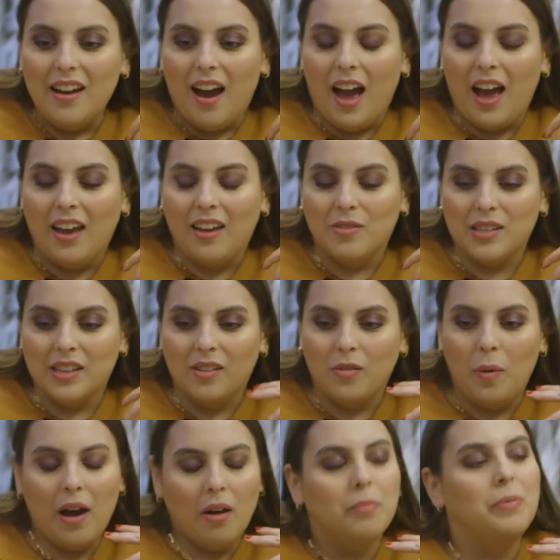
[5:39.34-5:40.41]
I was like,
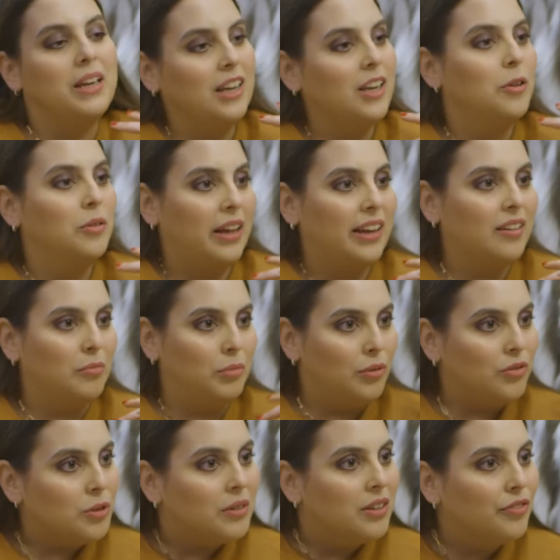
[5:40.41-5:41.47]
wow, Beanie, you like moved
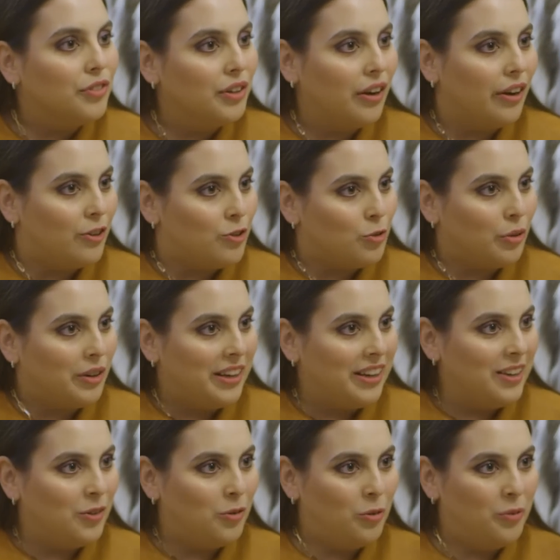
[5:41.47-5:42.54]
to a different country.
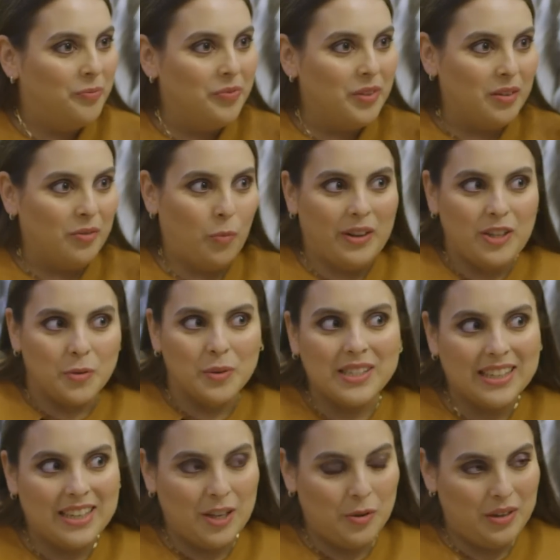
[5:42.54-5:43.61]
You went to a
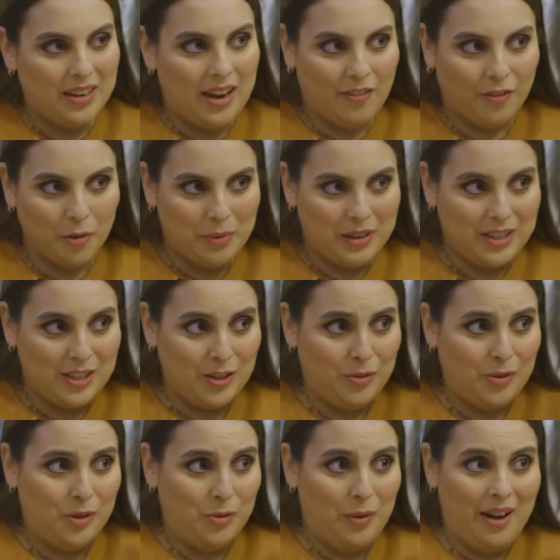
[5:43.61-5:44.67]
city you had never been to.
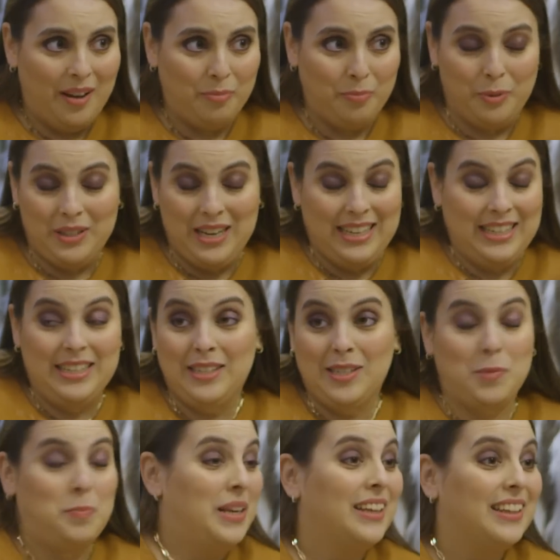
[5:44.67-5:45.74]
You pretended to
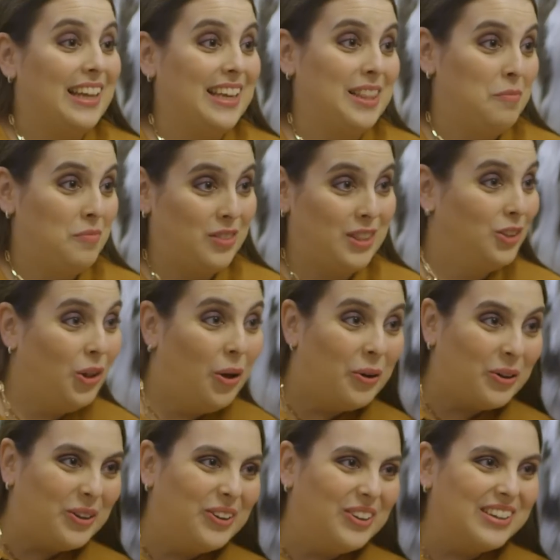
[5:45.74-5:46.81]
speak like the
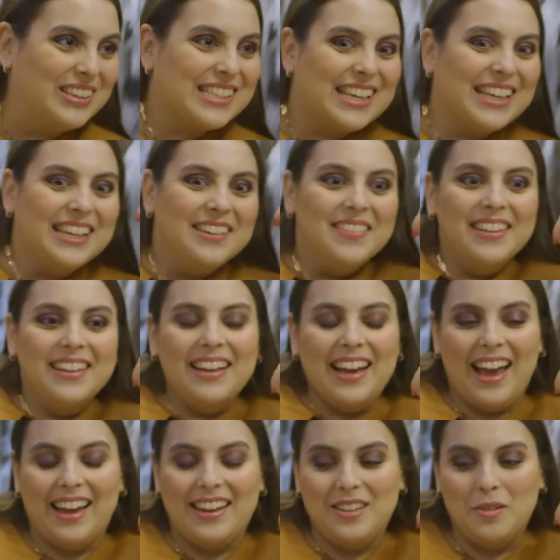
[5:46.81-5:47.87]
locals,
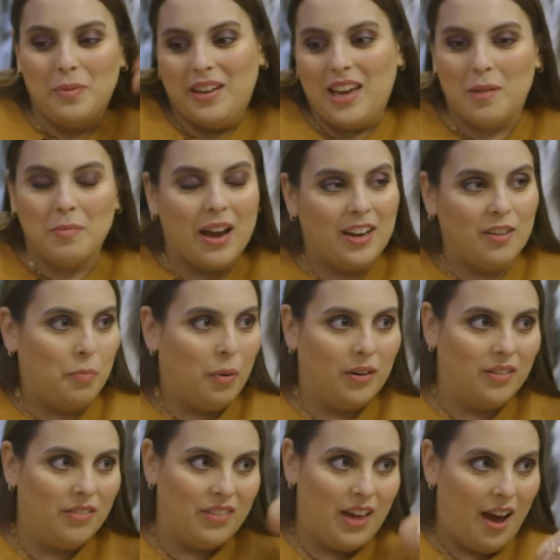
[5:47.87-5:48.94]
and you became kind of part
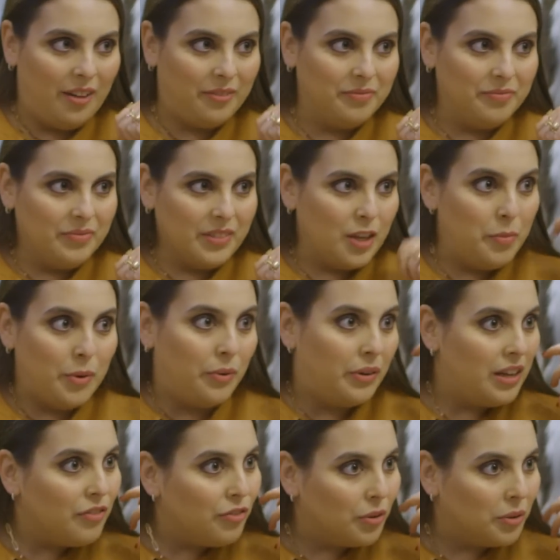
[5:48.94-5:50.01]
of that
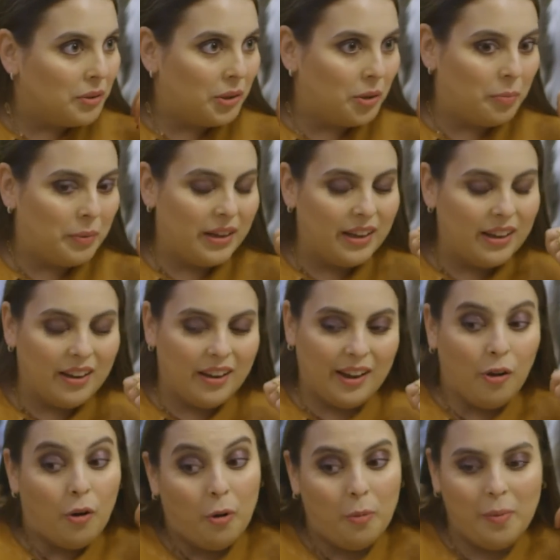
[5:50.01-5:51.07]
community for a little bit, I
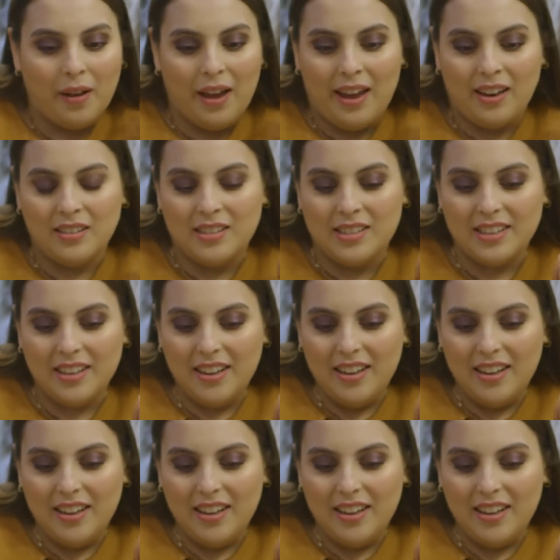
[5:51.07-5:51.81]
hope, and